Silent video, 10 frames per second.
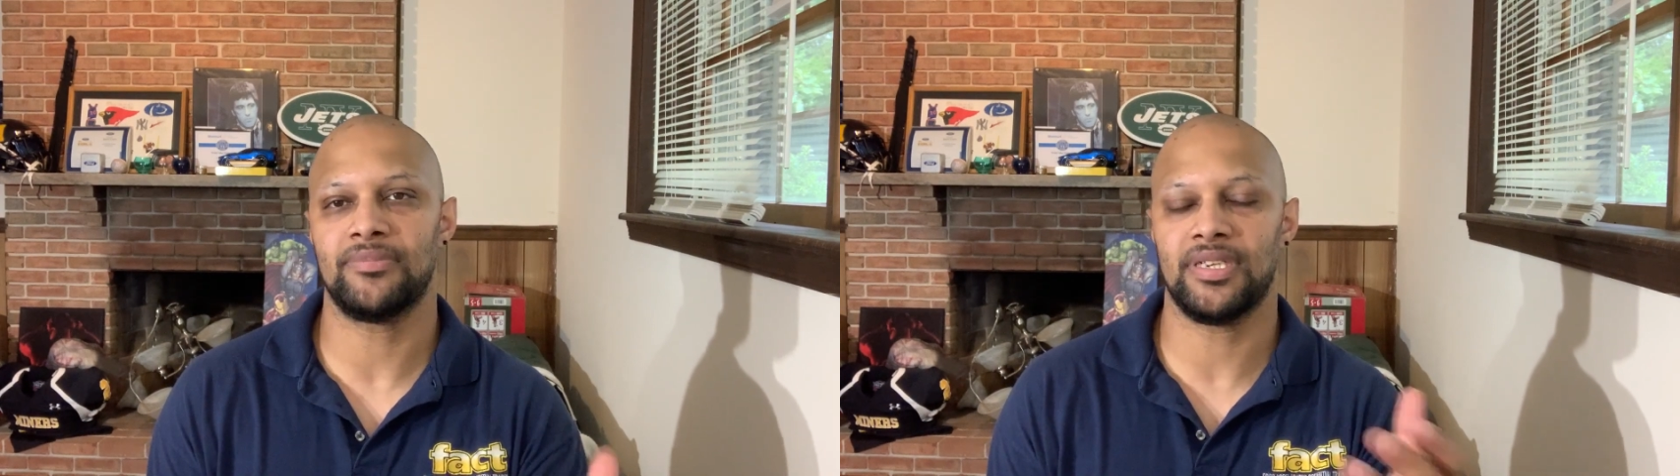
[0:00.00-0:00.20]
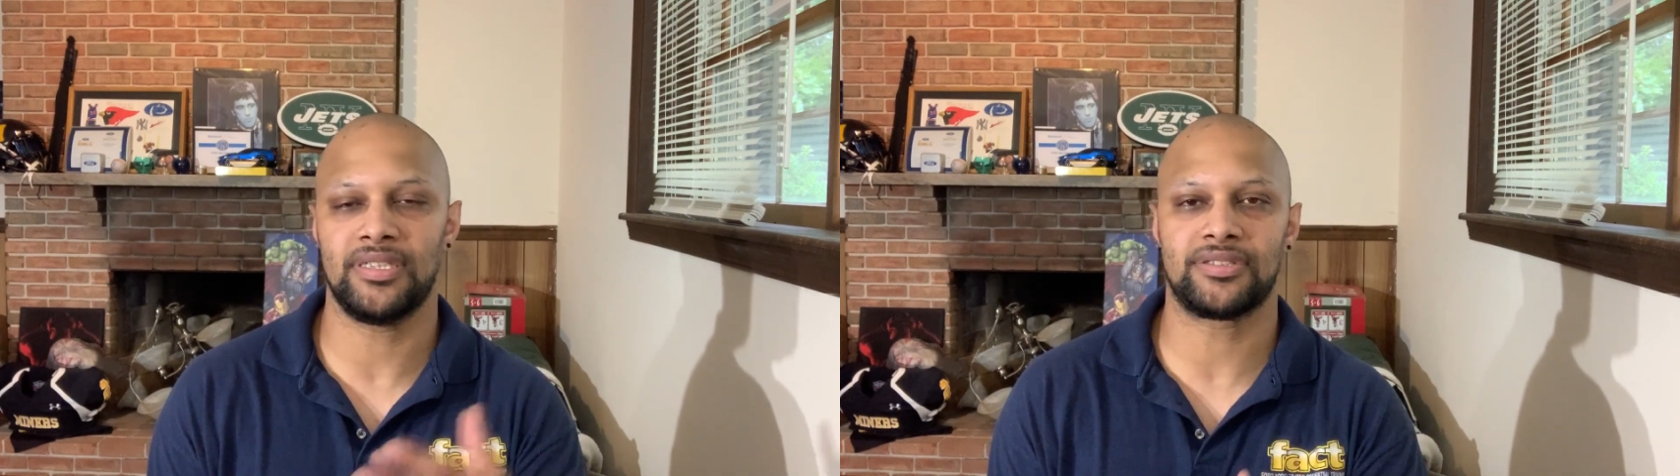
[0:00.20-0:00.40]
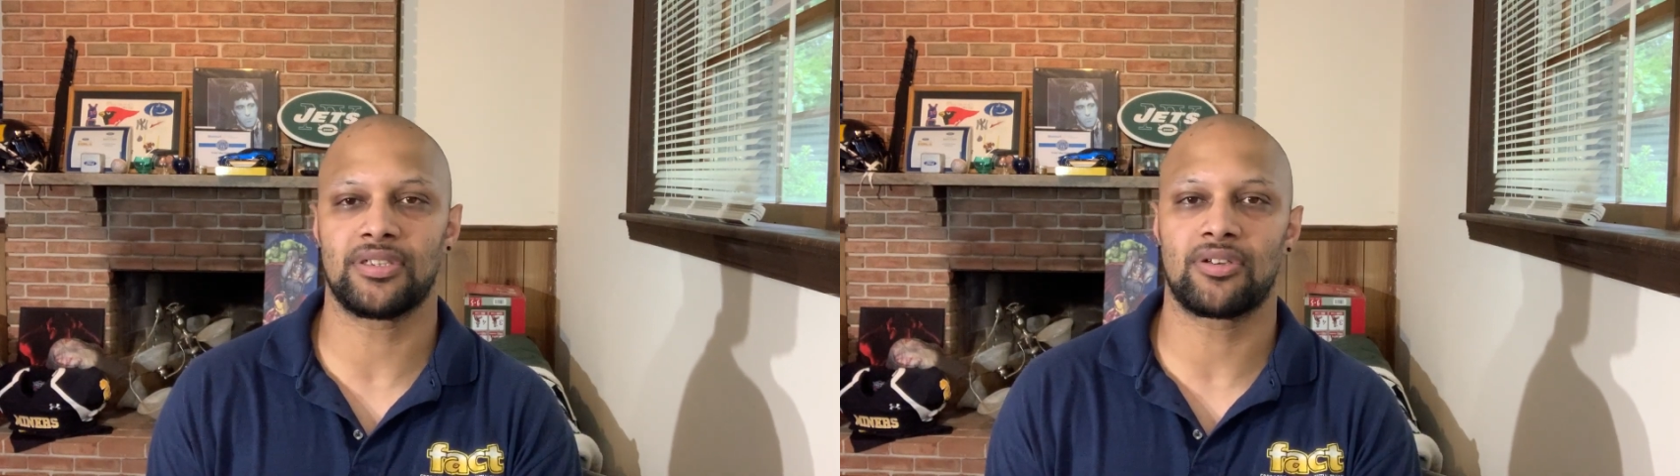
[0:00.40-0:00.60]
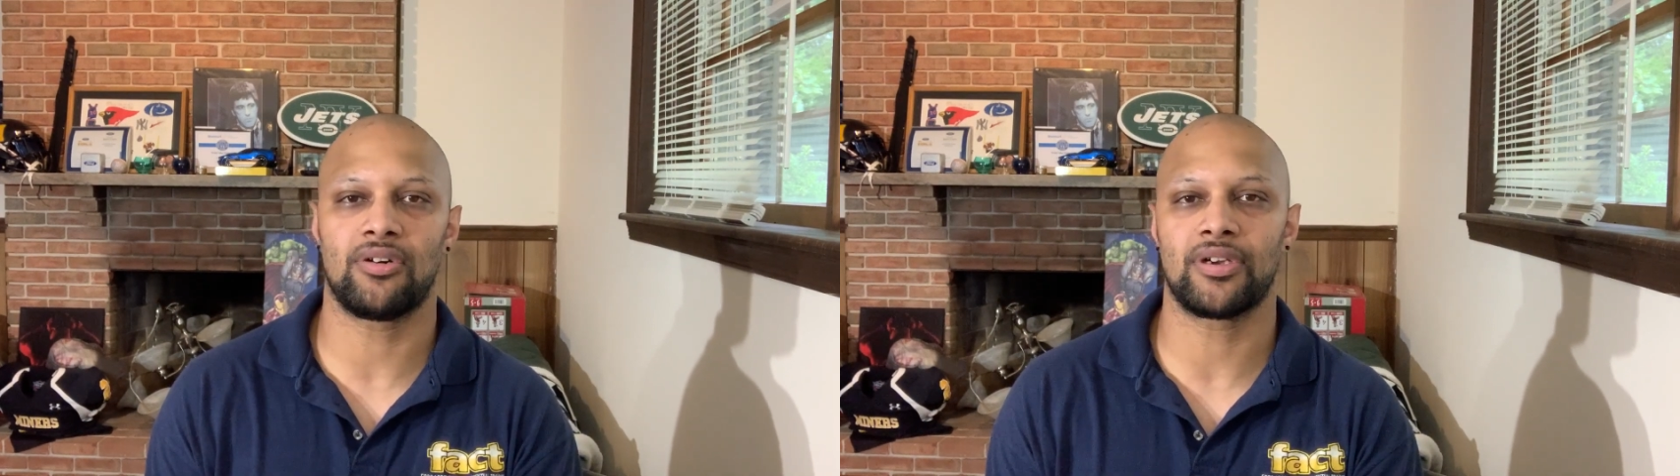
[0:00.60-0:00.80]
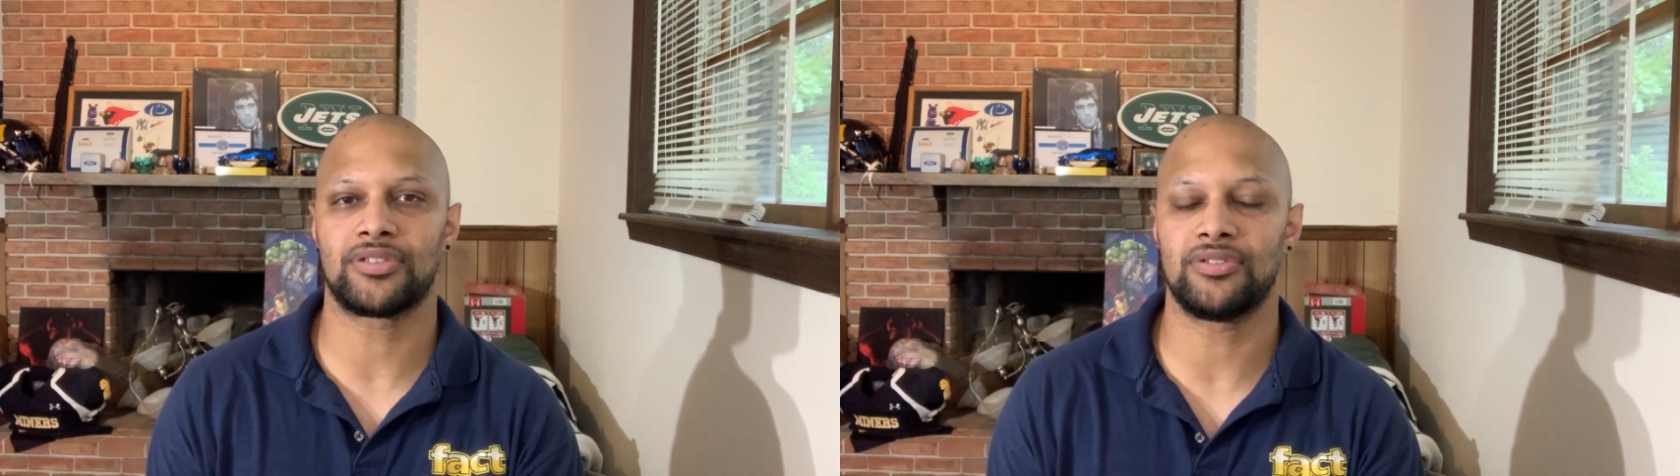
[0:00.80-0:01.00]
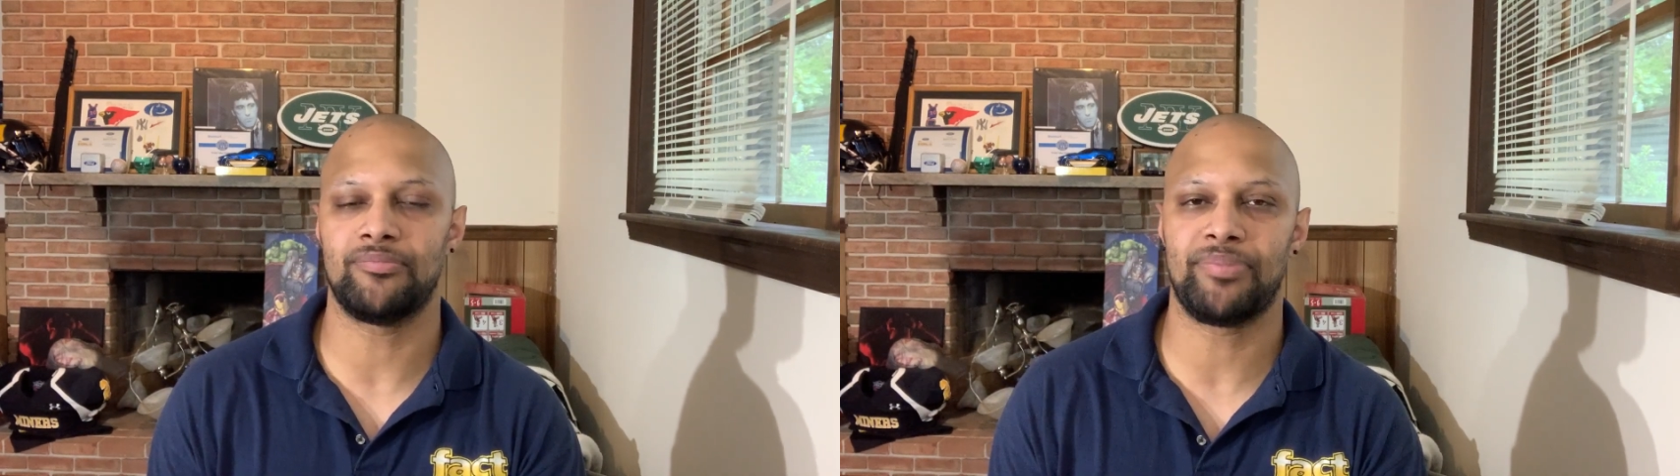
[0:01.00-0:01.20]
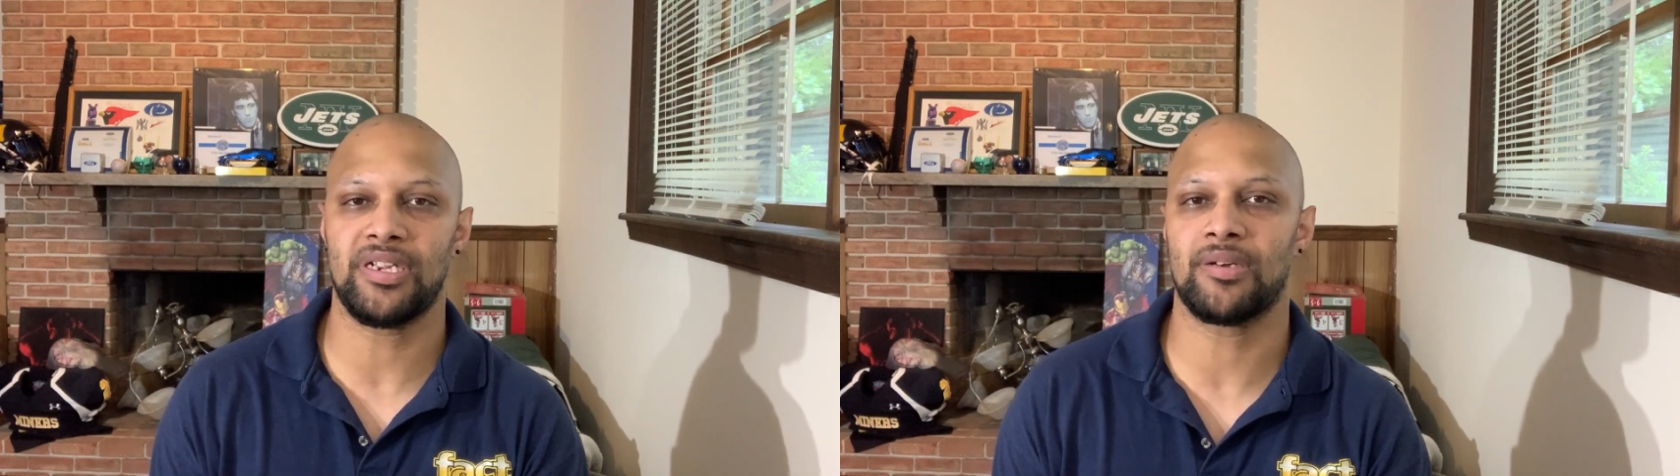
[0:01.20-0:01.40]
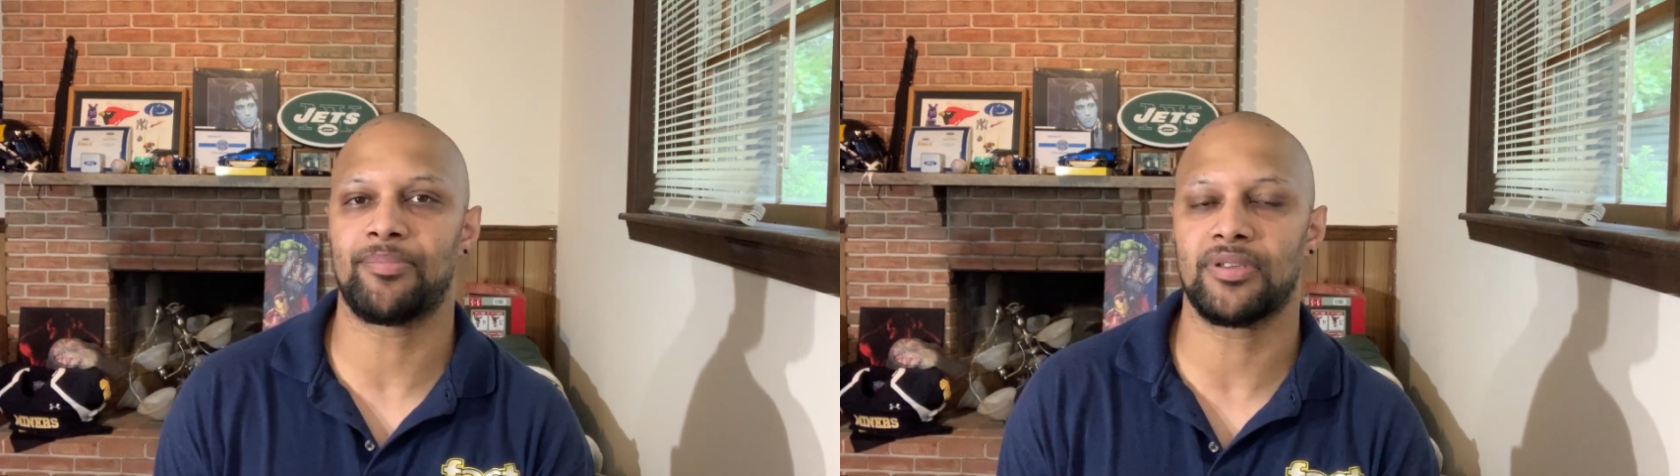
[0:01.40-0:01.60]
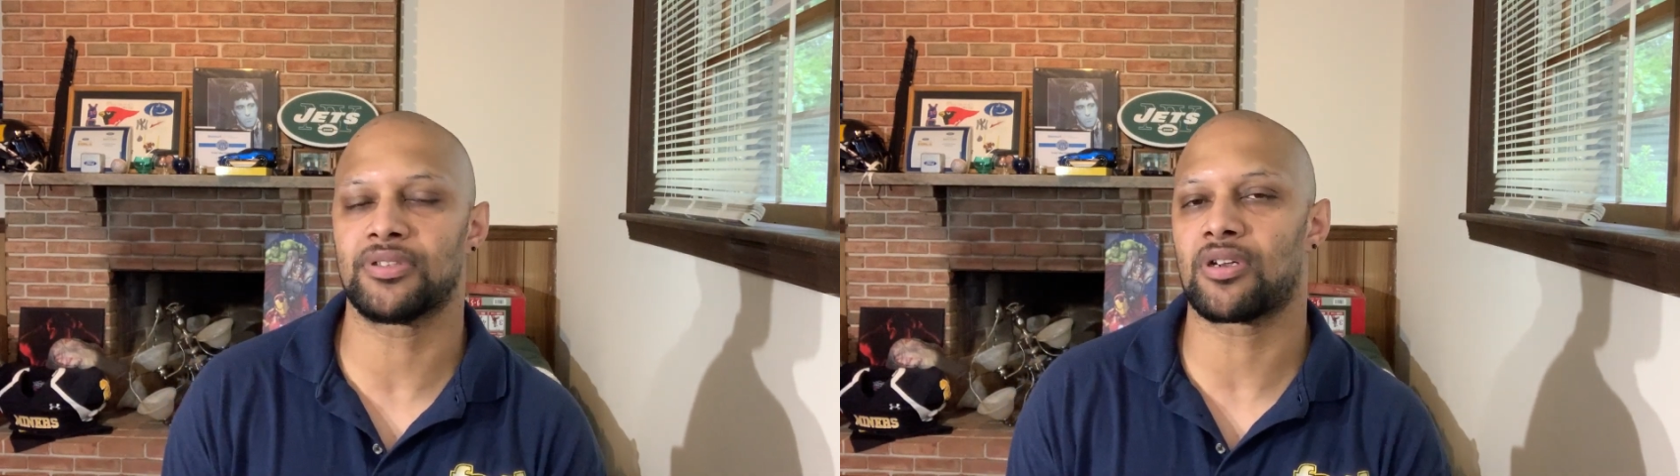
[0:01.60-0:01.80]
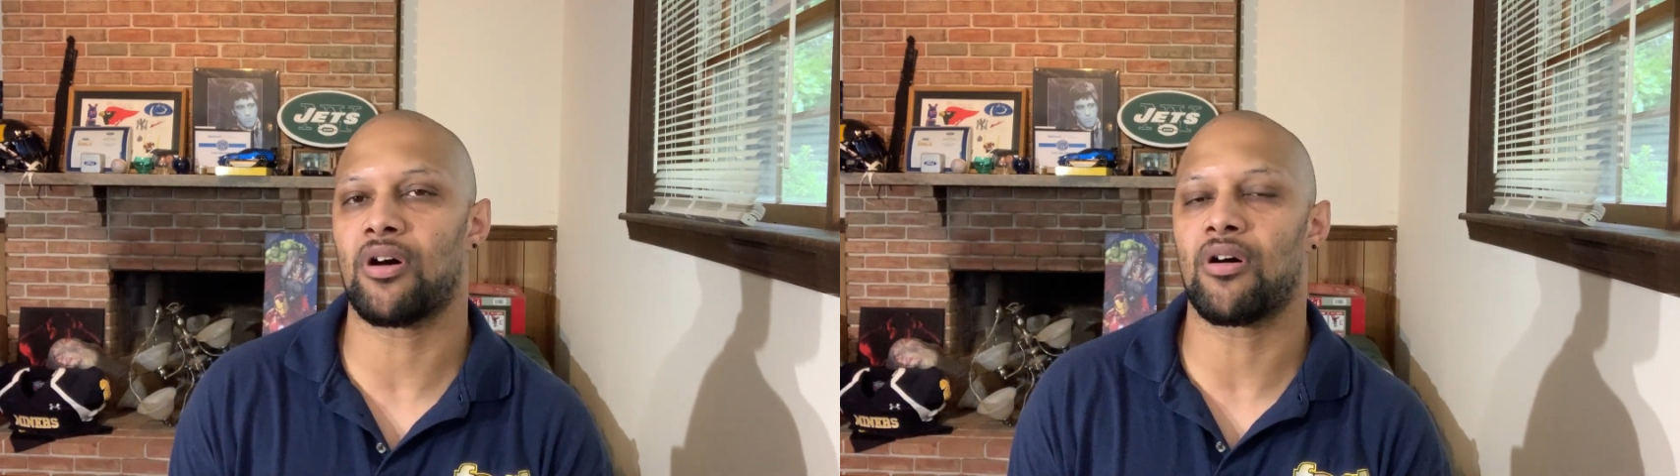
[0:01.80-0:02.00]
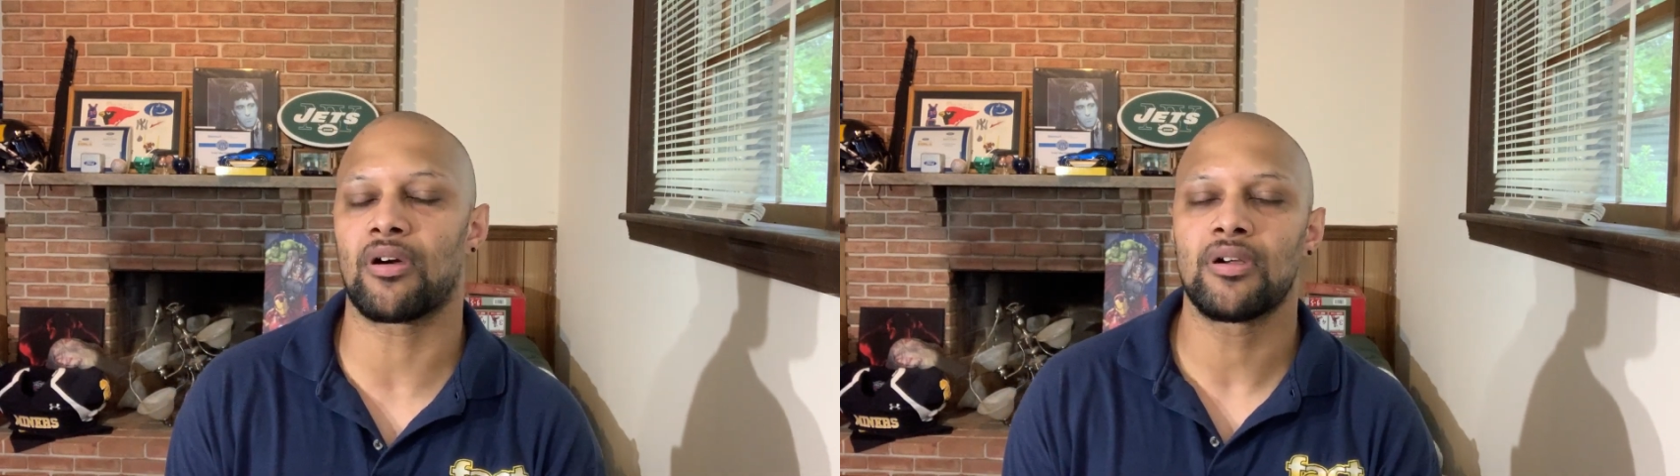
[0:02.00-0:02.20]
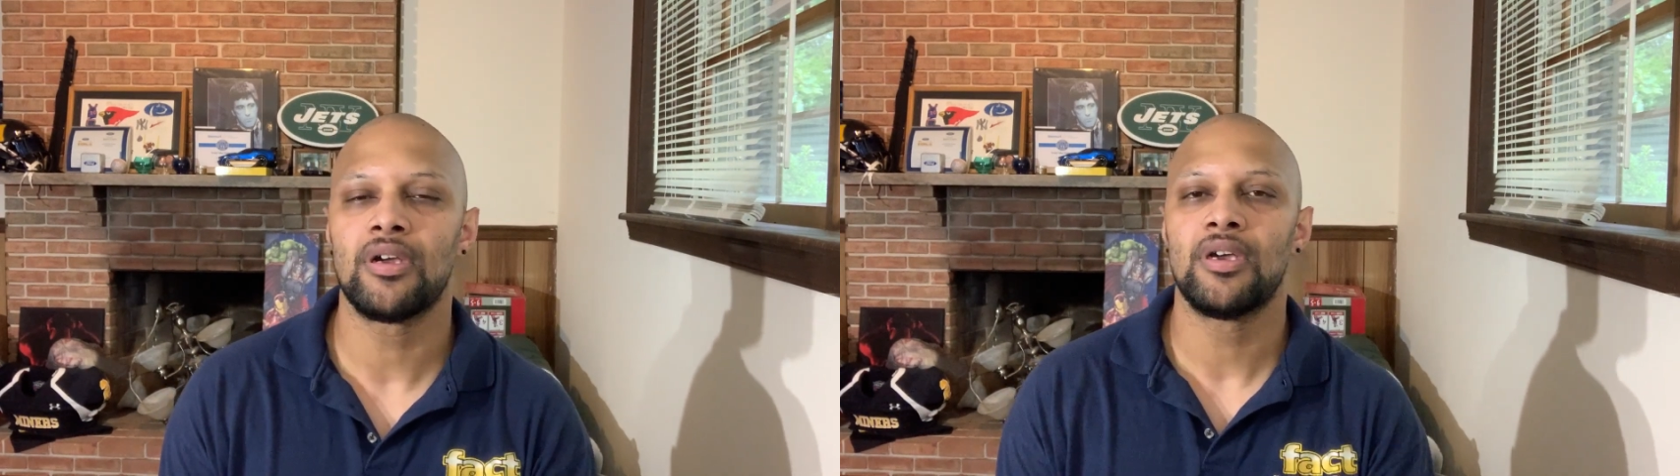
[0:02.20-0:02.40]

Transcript: isn't going to beat up on the car